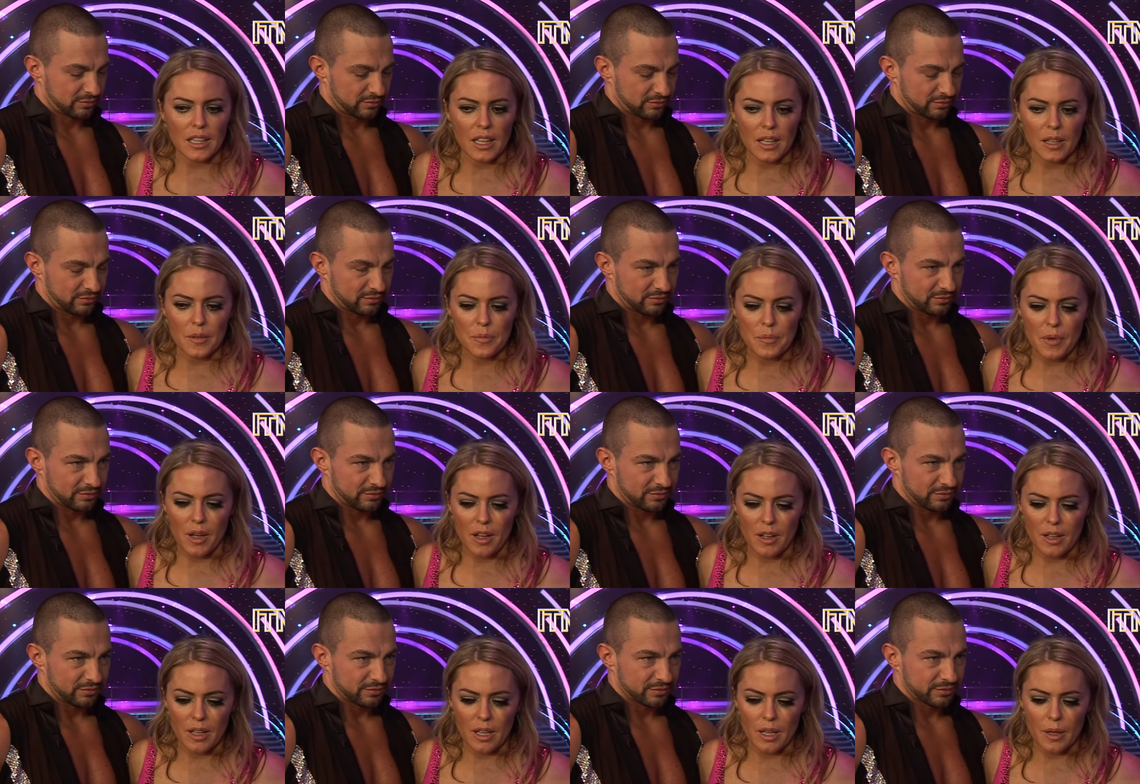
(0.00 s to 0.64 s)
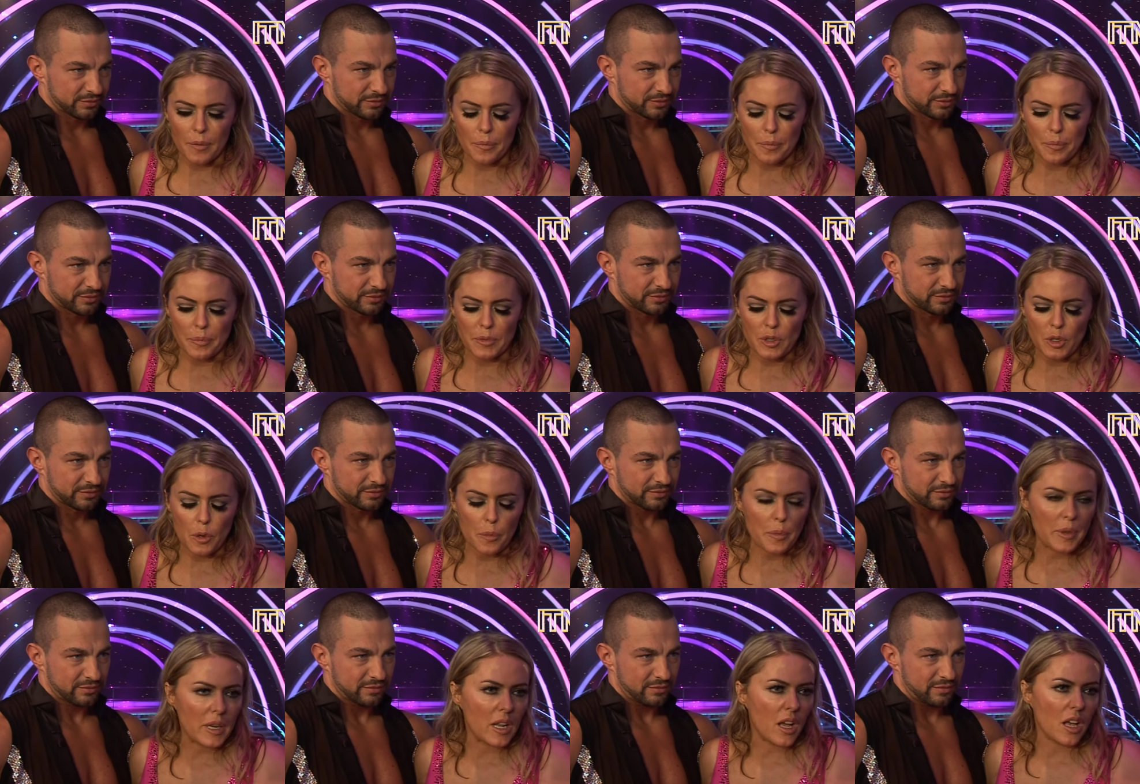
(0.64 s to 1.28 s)
Speaker 1: um, I, you
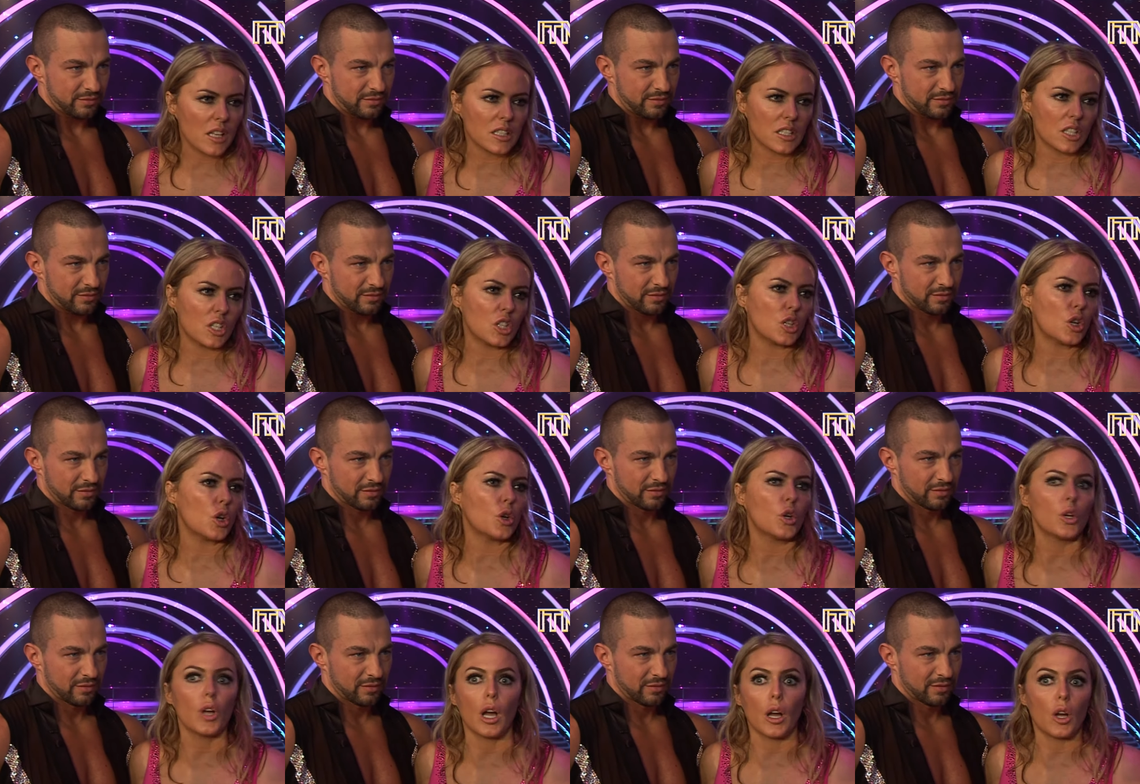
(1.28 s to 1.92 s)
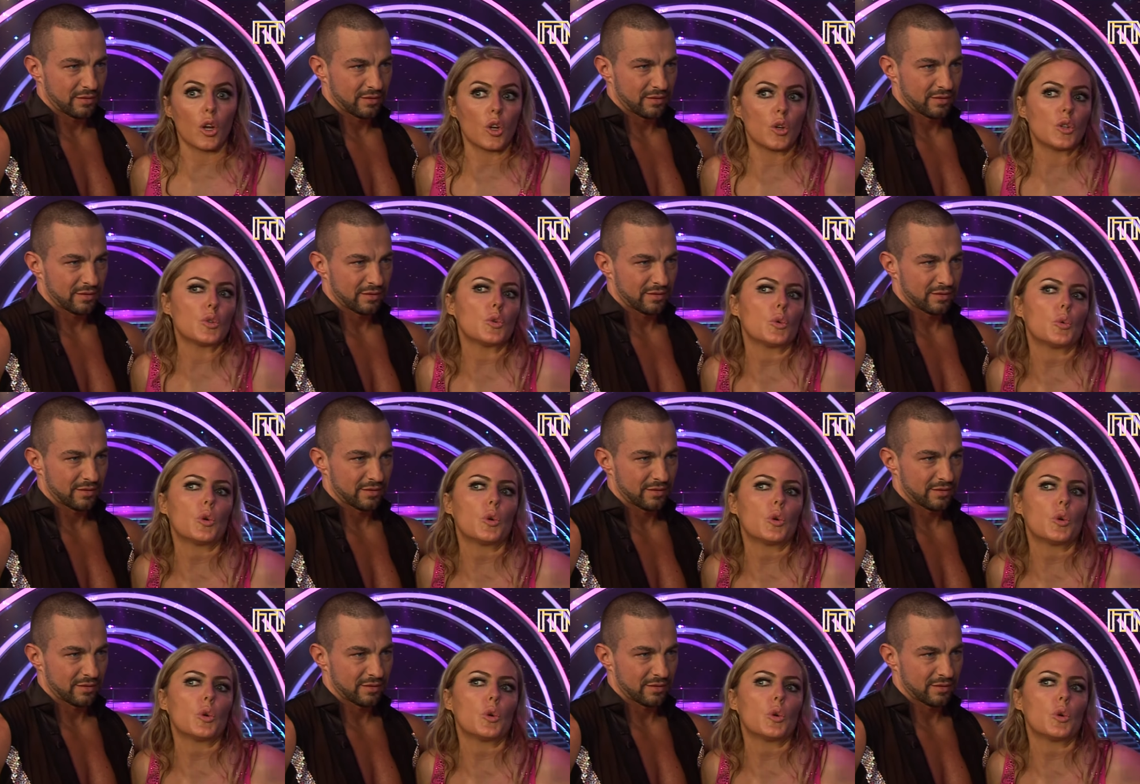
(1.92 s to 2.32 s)
know, been asked, you know, who,